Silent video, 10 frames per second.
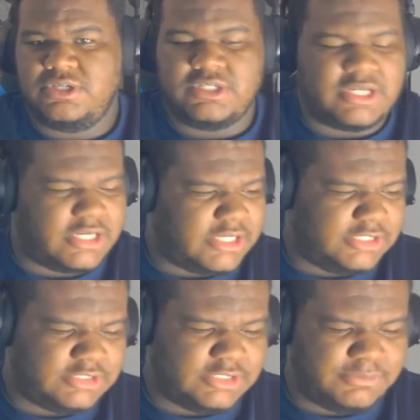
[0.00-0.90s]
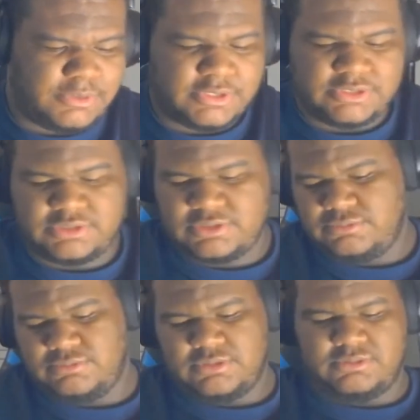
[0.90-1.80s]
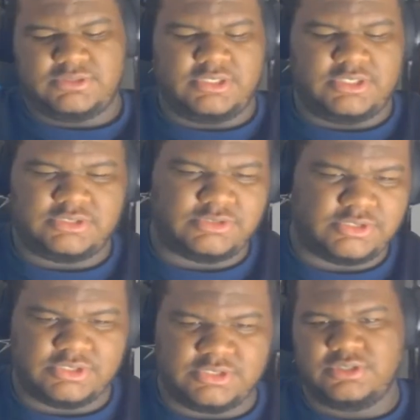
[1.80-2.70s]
Yeah, catch up, all that stuff. You know what I'm saying? So yeah. Trying